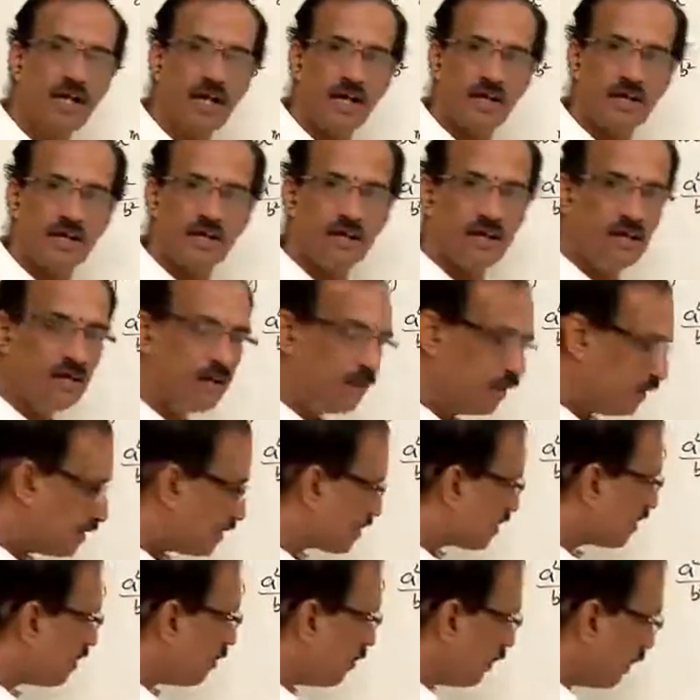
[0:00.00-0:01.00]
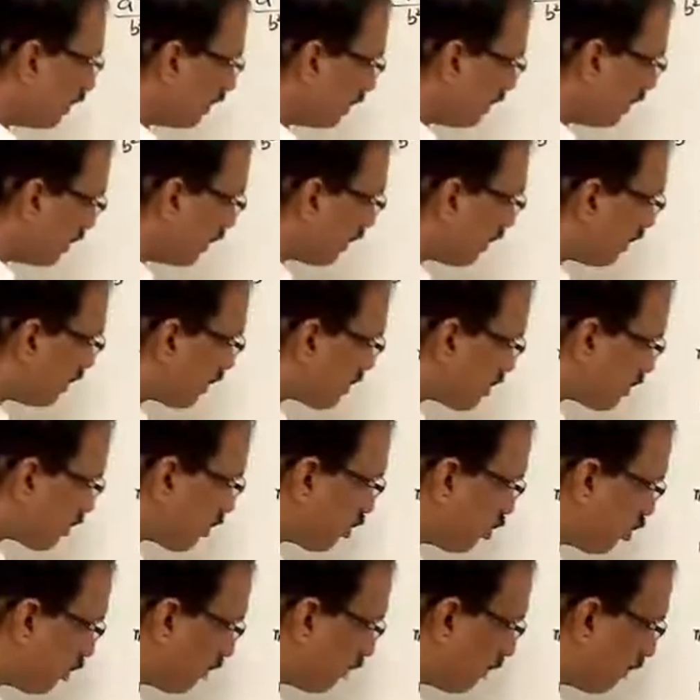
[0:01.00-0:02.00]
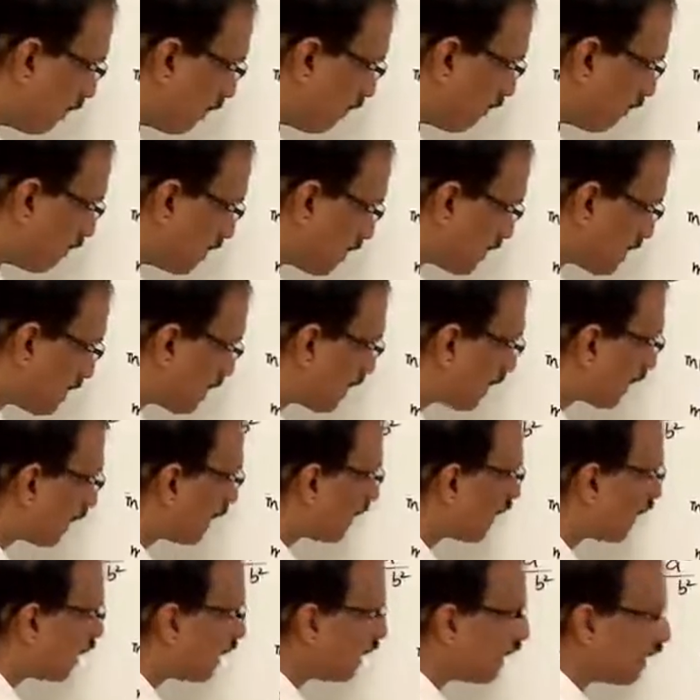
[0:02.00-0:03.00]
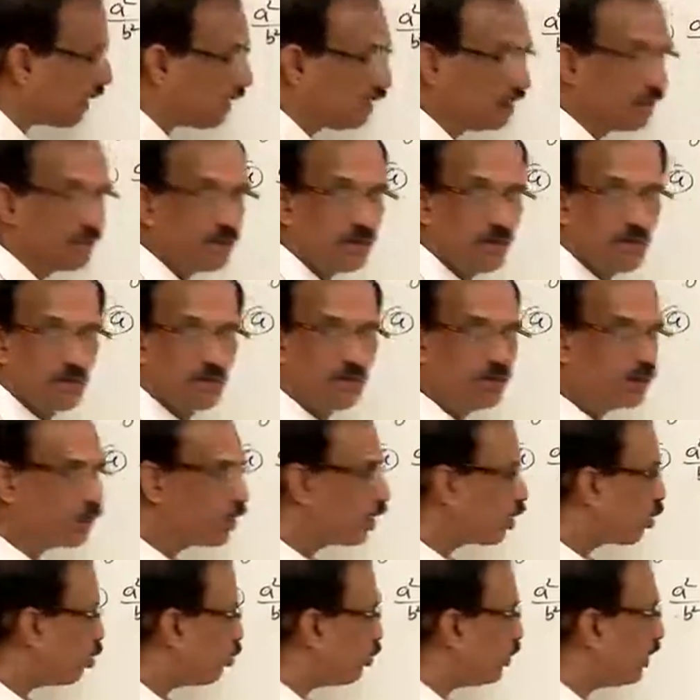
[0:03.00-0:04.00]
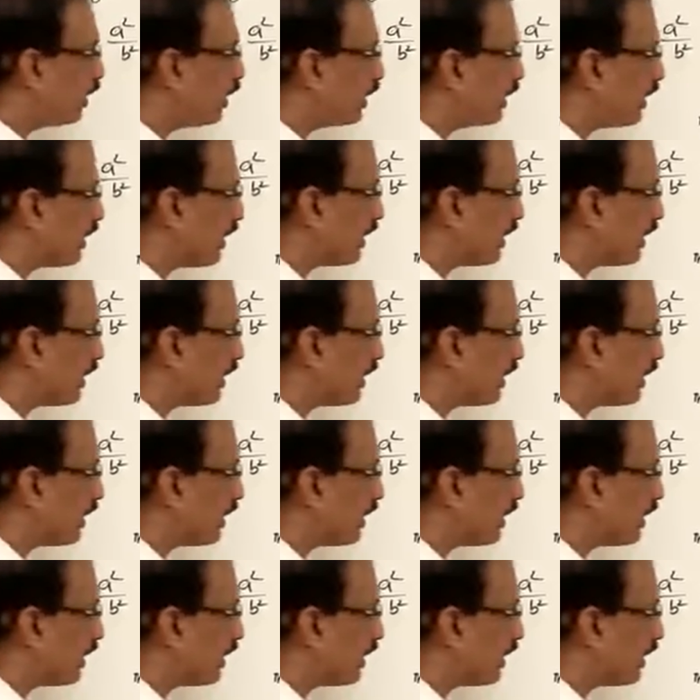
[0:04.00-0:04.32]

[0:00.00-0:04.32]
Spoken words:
Similarly, the slope of the second line, what you will get?